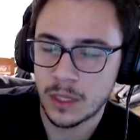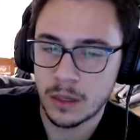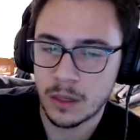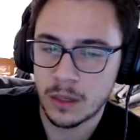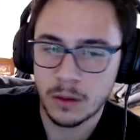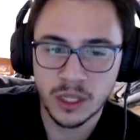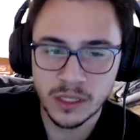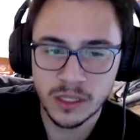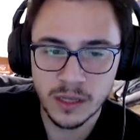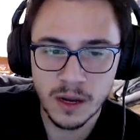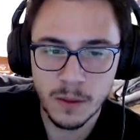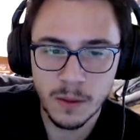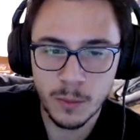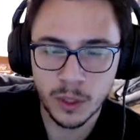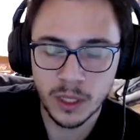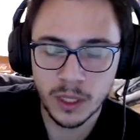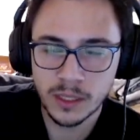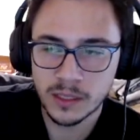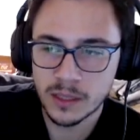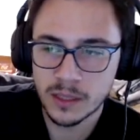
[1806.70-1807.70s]
Let's talk
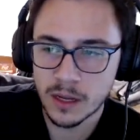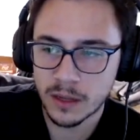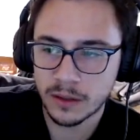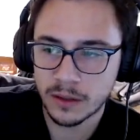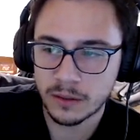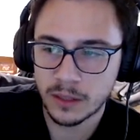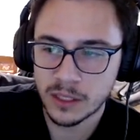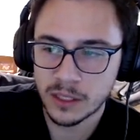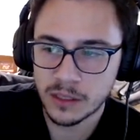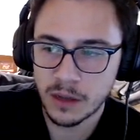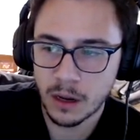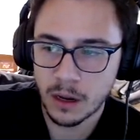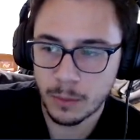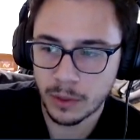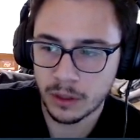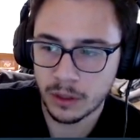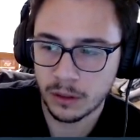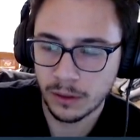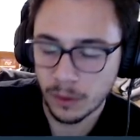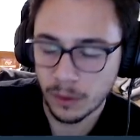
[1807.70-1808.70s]
about
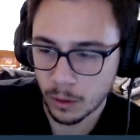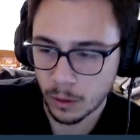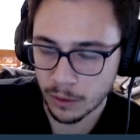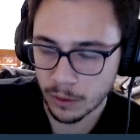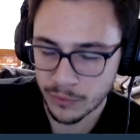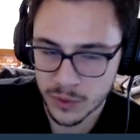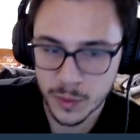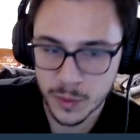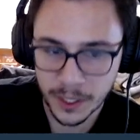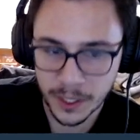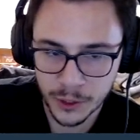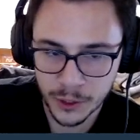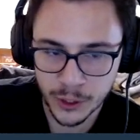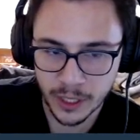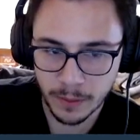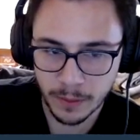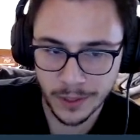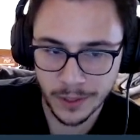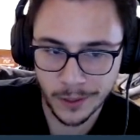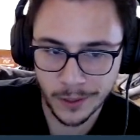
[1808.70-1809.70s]
the lore of Space
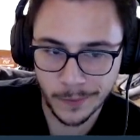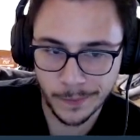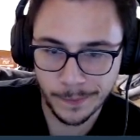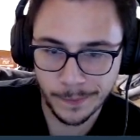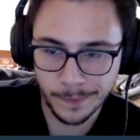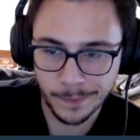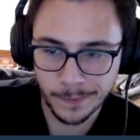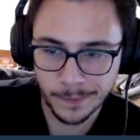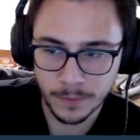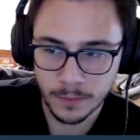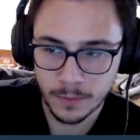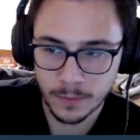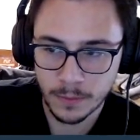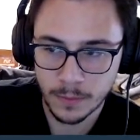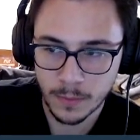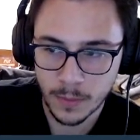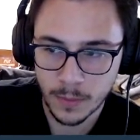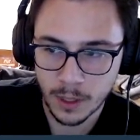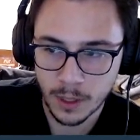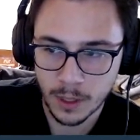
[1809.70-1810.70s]
Jam though,
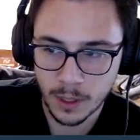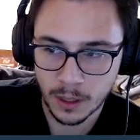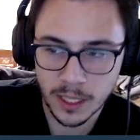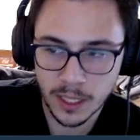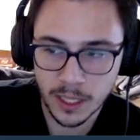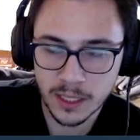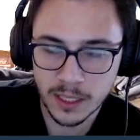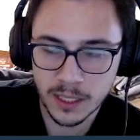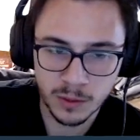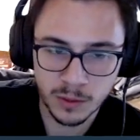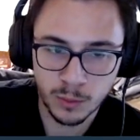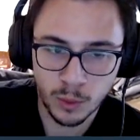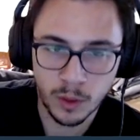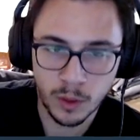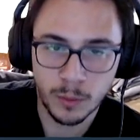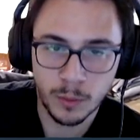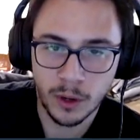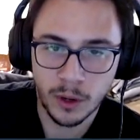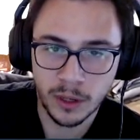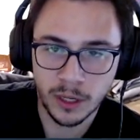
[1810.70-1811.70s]
because that's the most
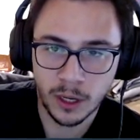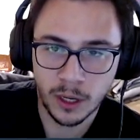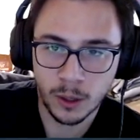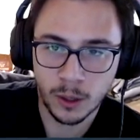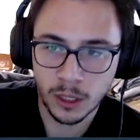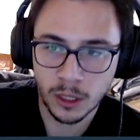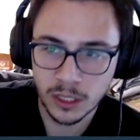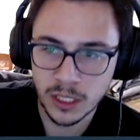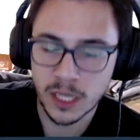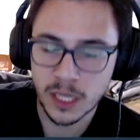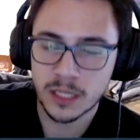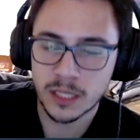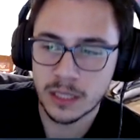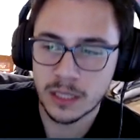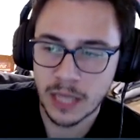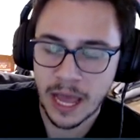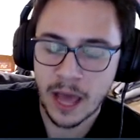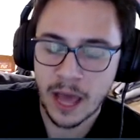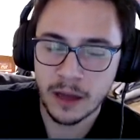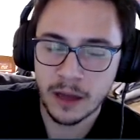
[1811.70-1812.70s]
important part here.
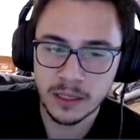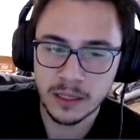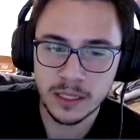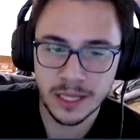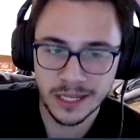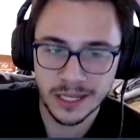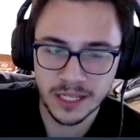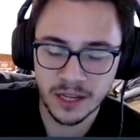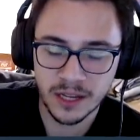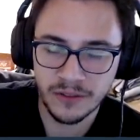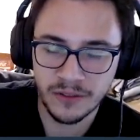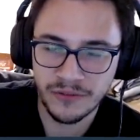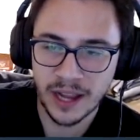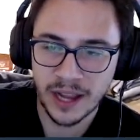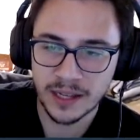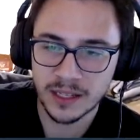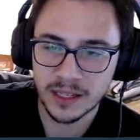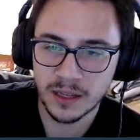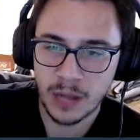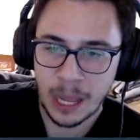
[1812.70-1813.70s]
How does this
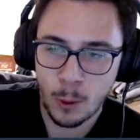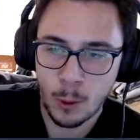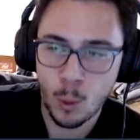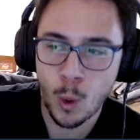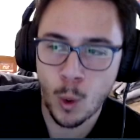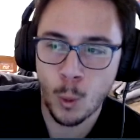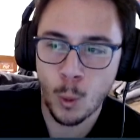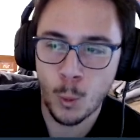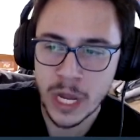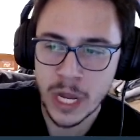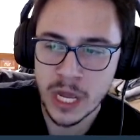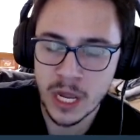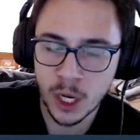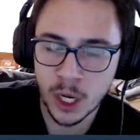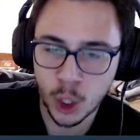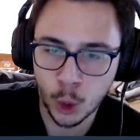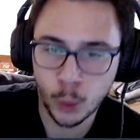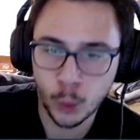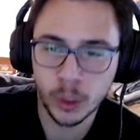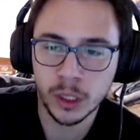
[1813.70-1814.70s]
affect what we
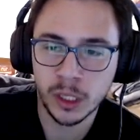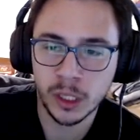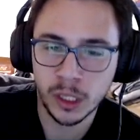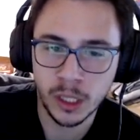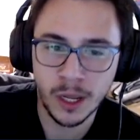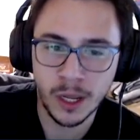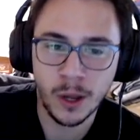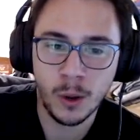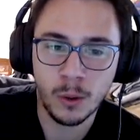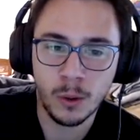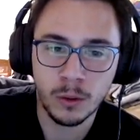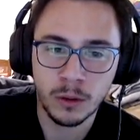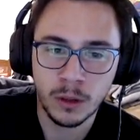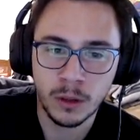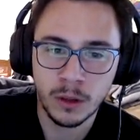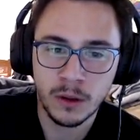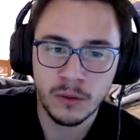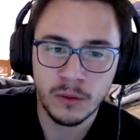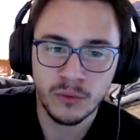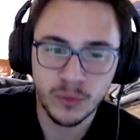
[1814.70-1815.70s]
currently know
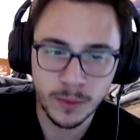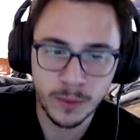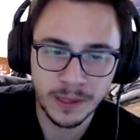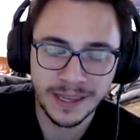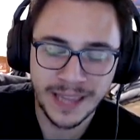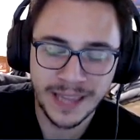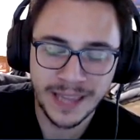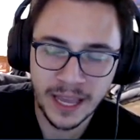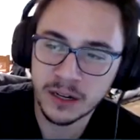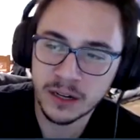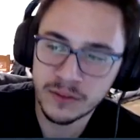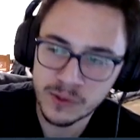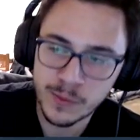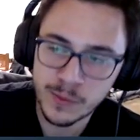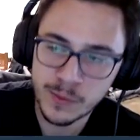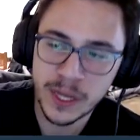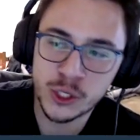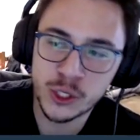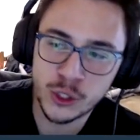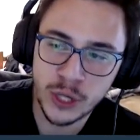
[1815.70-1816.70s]
from the canon of
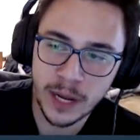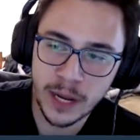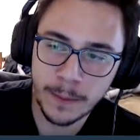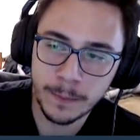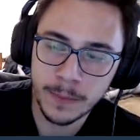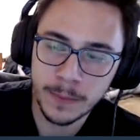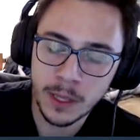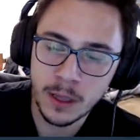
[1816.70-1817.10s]
Space Jam?